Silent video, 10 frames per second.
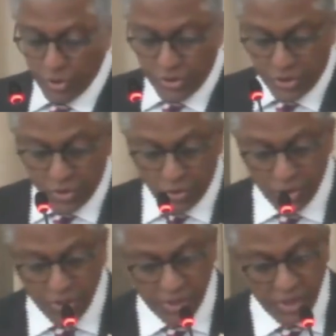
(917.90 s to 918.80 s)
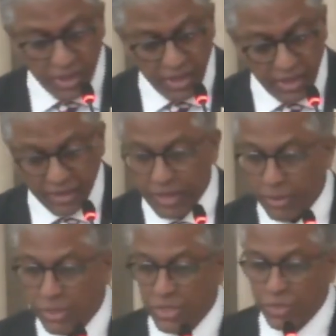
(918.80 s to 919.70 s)
security. And there
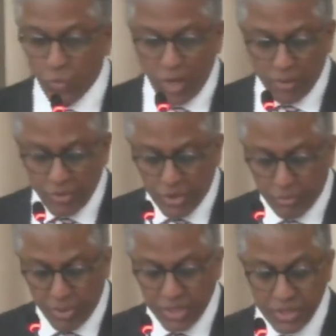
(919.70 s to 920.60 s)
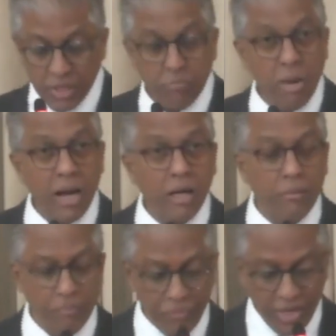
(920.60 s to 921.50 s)
is as well, Mr. President,
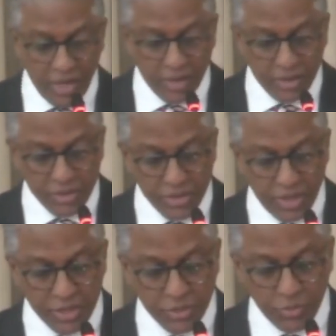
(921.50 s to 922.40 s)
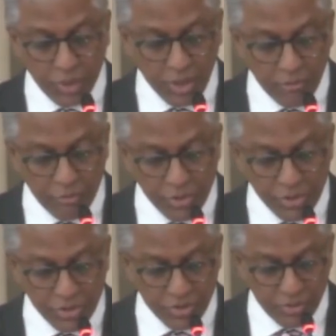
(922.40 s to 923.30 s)
backup and disaster recovery
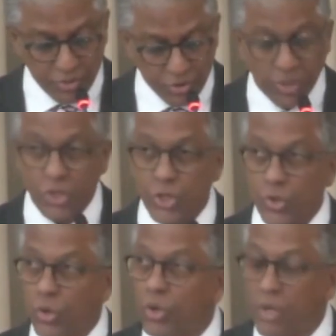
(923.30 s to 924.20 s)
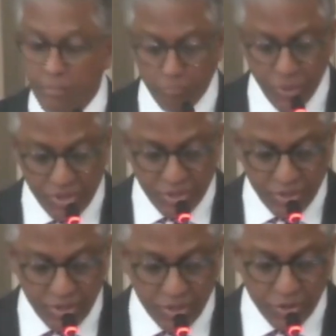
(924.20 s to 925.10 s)
systems. To ensure business
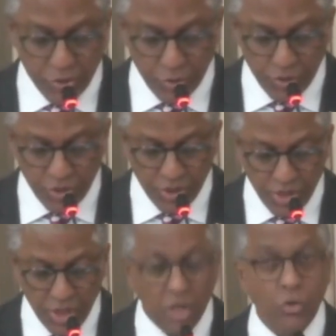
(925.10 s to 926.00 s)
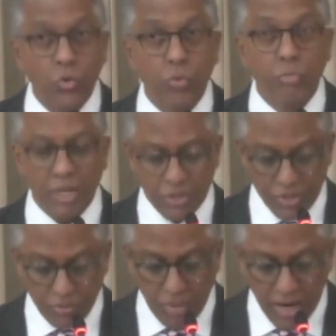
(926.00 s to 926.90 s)
continuity, a robust
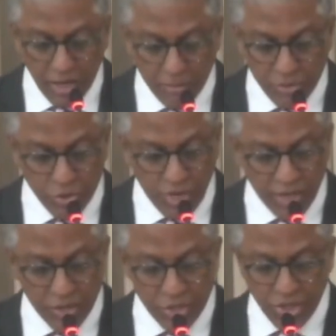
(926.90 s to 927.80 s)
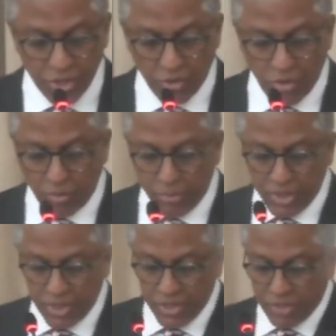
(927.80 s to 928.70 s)
backup strategy and
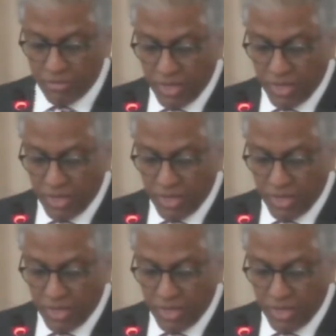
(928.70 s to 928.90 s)
comprehensive